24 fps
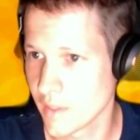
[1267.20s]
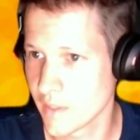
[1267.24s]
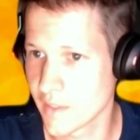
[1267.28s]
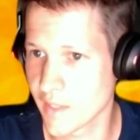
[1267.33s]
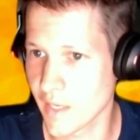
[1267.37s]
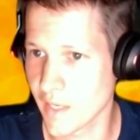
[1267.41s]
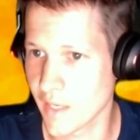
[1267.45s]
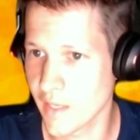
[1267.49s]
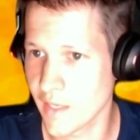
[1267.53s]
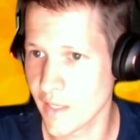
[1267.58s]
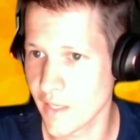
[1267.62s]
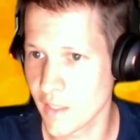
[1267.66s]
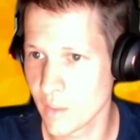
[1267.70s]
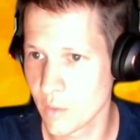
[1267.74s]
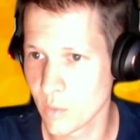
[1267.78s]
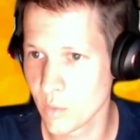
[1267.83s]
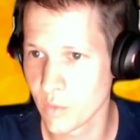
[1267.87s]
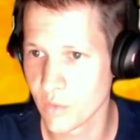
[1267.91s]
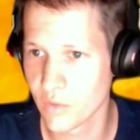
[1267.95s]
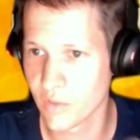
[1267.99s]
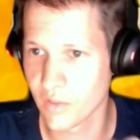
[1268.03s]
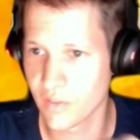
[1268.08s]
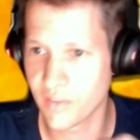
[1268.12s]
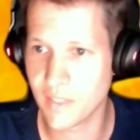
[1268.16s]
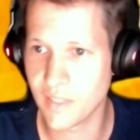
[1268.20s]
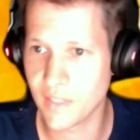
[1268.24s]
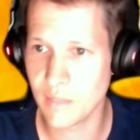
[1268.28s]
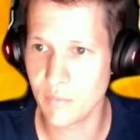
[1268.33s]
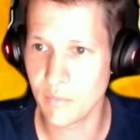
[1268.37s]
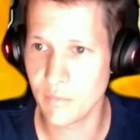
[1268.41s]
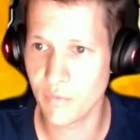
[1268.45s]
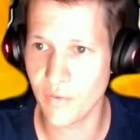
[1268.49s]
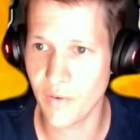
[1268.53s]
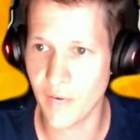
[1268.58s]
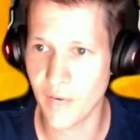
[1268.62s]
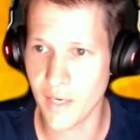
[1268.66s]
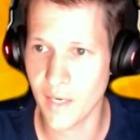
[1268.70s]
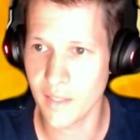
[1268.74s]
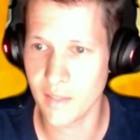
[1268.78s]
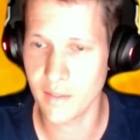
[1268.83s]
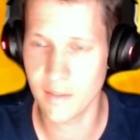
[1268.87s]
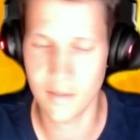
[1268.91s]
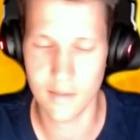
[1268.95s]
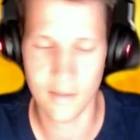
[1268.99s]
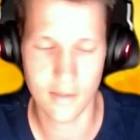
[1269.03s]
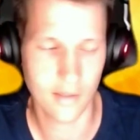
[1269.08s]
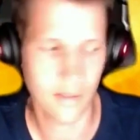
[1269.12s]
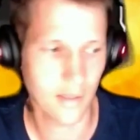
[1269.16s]
can I use the same
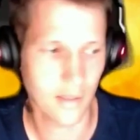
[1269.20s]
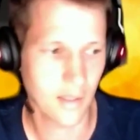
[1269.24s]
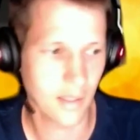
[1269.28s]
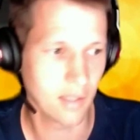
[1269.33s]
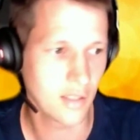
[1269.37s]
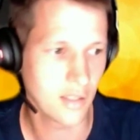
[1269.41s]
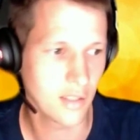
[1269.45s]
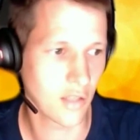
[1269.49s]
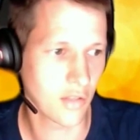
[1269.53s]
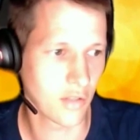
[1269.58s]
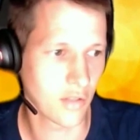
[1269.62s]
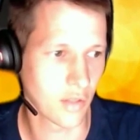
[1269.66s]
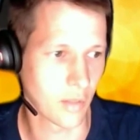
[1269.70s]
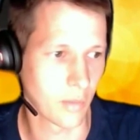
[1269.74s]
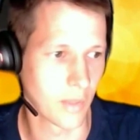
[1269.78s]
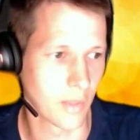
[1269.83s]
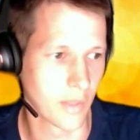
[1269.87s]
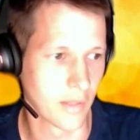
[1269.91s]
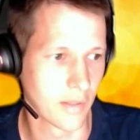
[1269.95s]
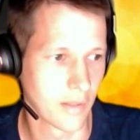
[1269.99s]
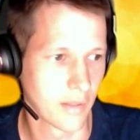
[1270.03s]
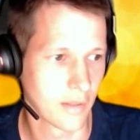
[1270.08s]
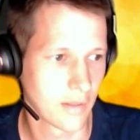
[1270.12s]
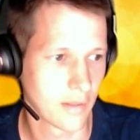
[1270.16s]
file in the other one?